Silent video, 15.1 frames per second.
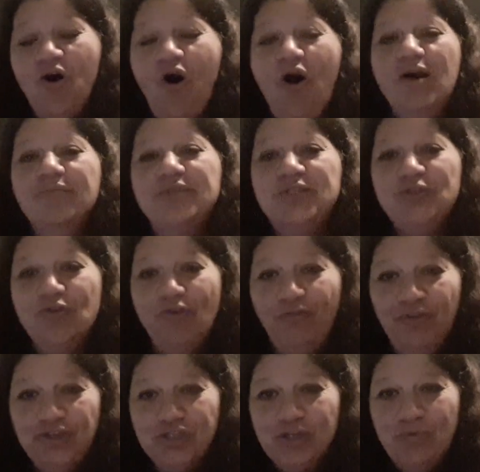I'm still
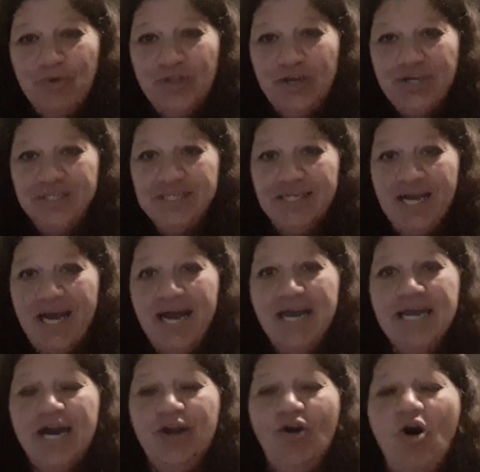fishing with her
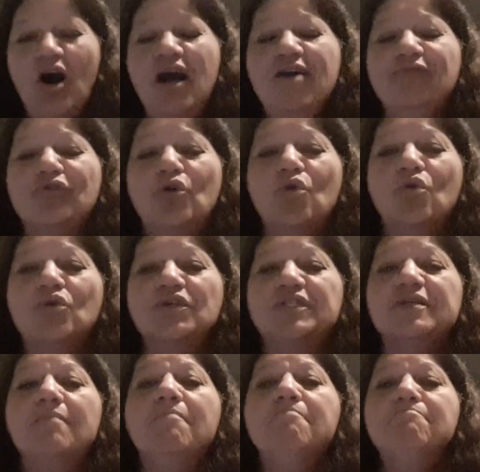today, and I have caught
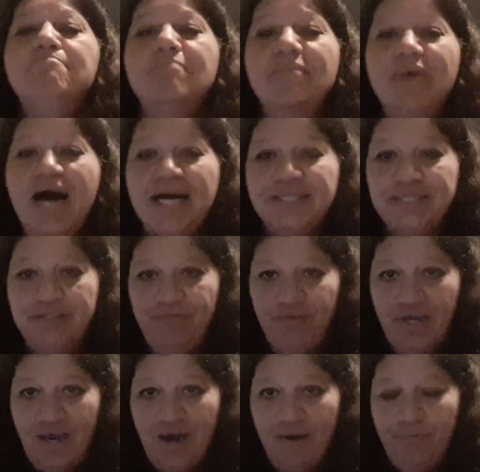some massive
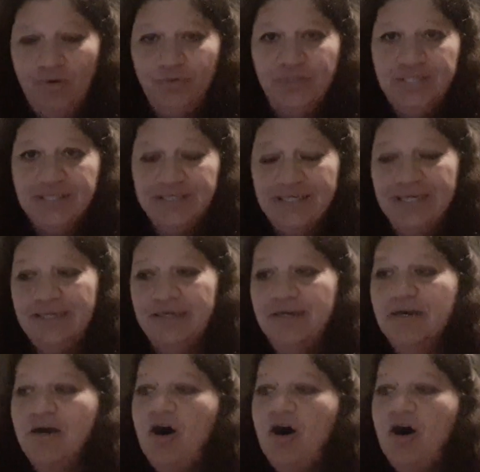carp on this thing.